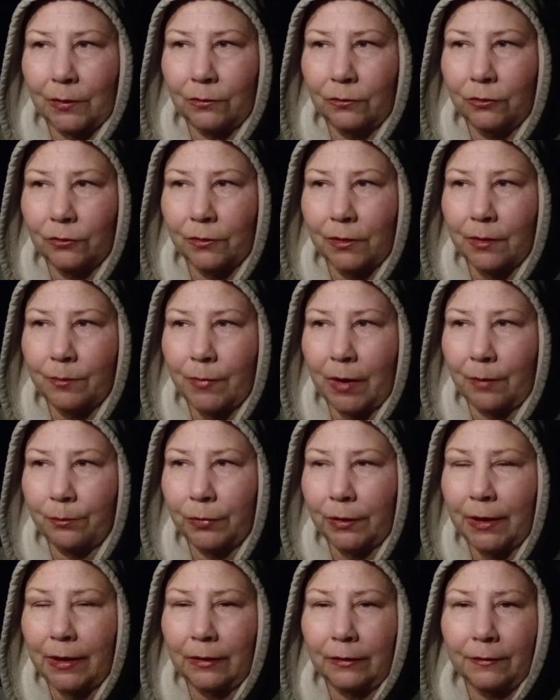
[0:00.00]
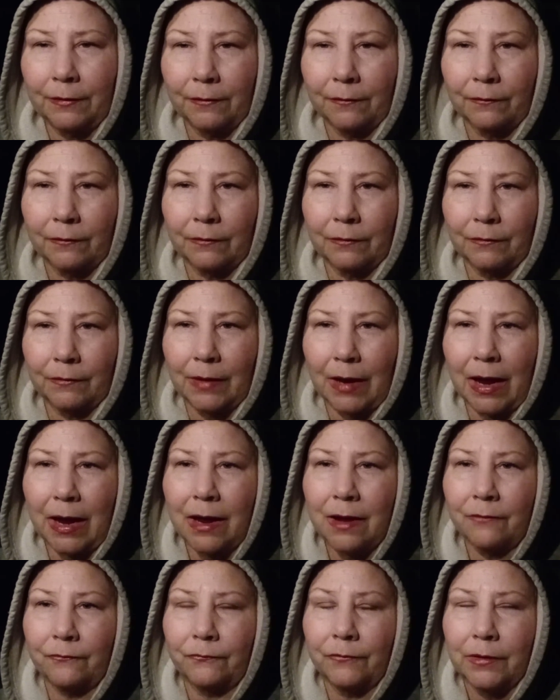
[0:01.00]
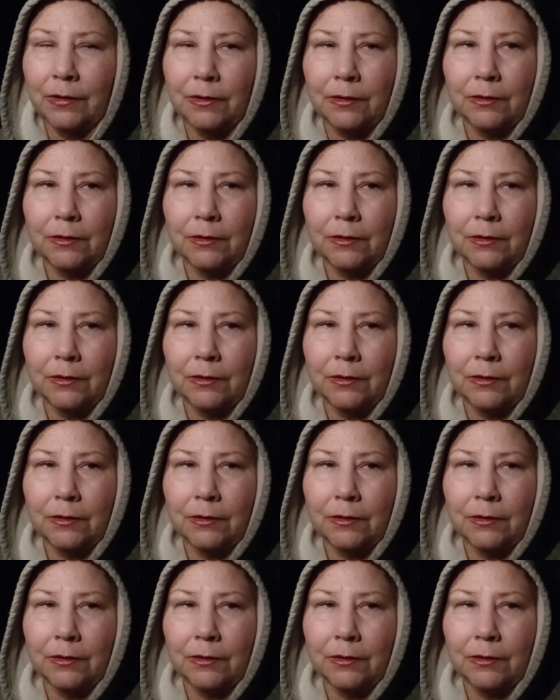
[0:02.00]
look in my playlist. And I have,